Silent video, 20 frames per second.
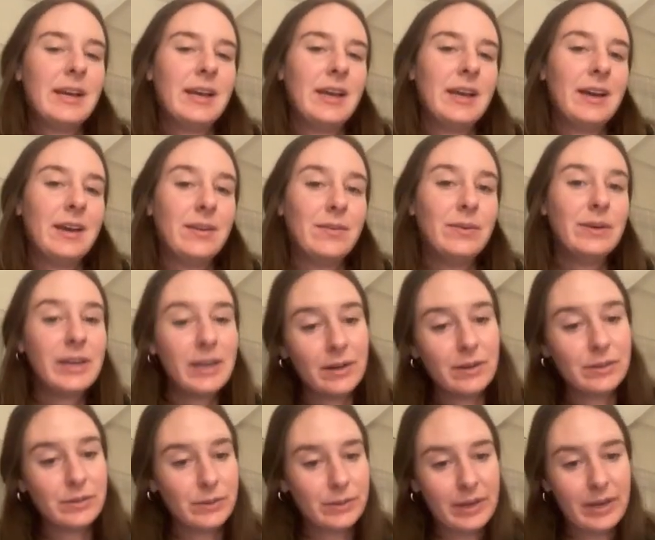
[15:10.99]
and we can
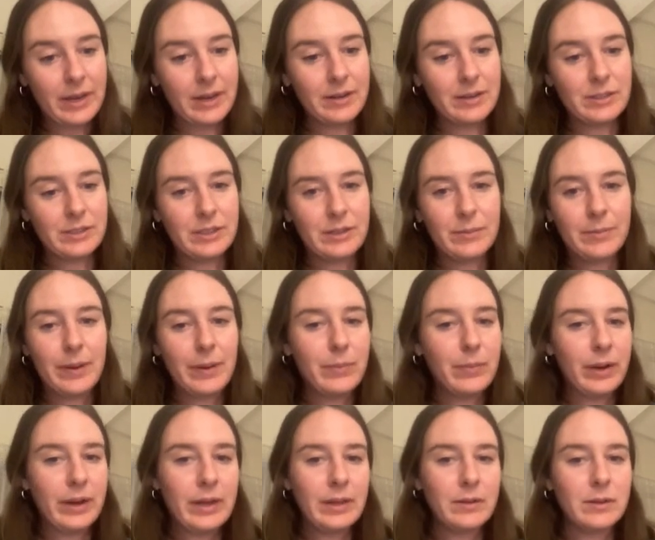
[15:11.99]
also get energy by
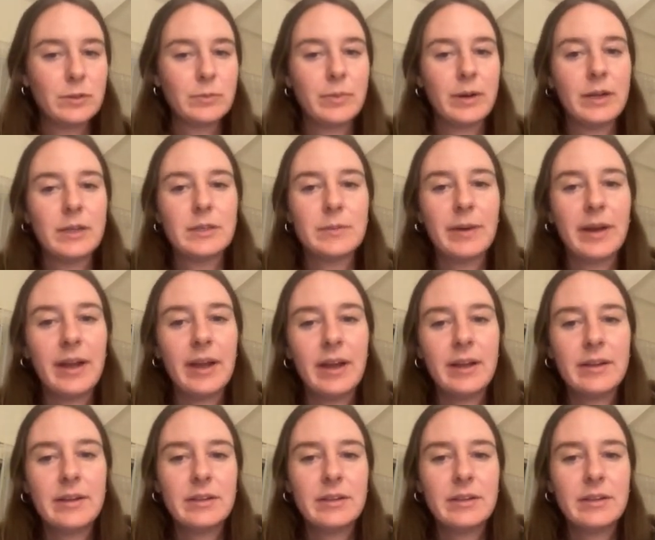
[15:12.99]
breaking those bonds by